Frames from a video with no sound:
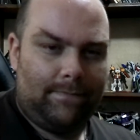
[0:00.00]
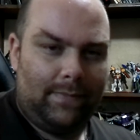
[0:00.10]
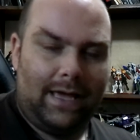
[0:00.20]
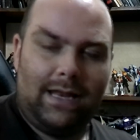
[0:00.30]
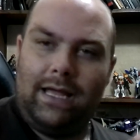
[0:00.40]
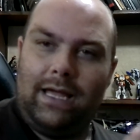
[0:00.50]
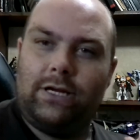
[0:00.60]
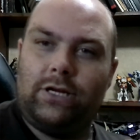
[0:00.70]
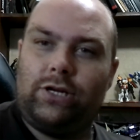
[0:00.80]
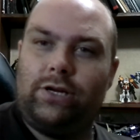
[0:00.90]
an
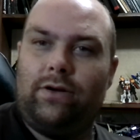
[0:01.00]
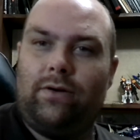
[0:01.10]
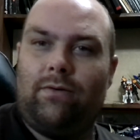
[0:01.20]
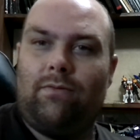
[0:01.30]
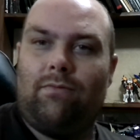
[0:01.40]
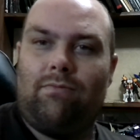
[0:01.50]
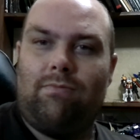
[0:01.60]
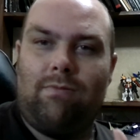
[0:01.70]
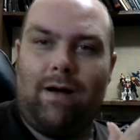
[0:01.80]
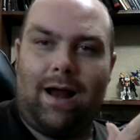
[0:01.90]
issue
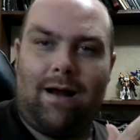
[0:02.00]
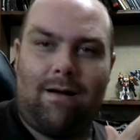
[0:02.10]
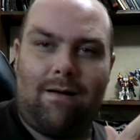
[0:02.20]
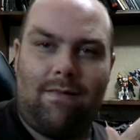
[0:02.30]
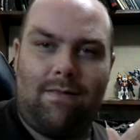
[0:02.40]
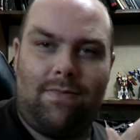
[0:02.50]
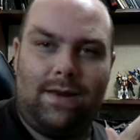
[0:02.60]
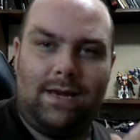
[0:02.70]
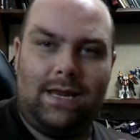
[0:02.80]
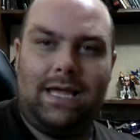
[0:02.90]
where the
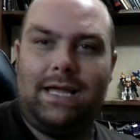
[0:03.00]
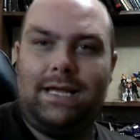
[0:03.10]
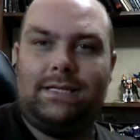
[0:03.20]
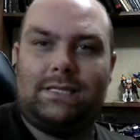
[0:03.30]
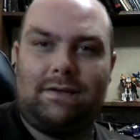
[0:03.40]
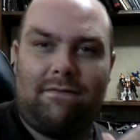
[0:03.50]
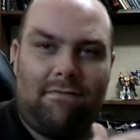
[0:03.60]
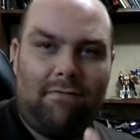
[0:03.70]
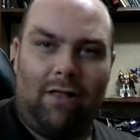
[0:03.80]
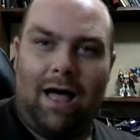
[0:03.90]
knees
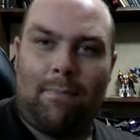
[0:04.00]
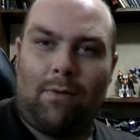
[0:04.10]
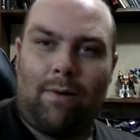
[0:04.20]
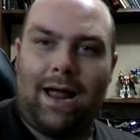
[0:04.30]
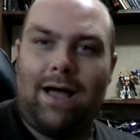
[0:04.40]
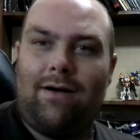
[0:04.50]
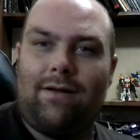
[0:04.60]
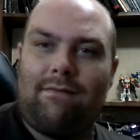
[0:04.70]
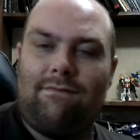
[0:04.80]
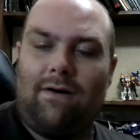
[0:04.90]
flop
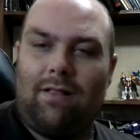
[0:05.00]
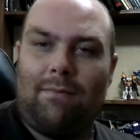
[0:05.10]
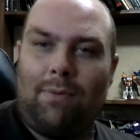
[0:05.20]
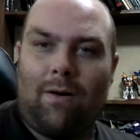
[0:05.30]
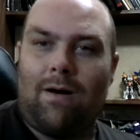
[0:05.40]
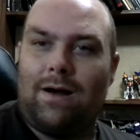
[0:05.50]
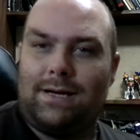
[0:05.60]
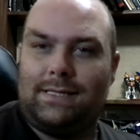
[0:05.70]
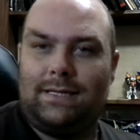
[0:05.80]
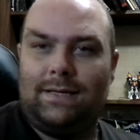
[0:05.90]
around and fall apart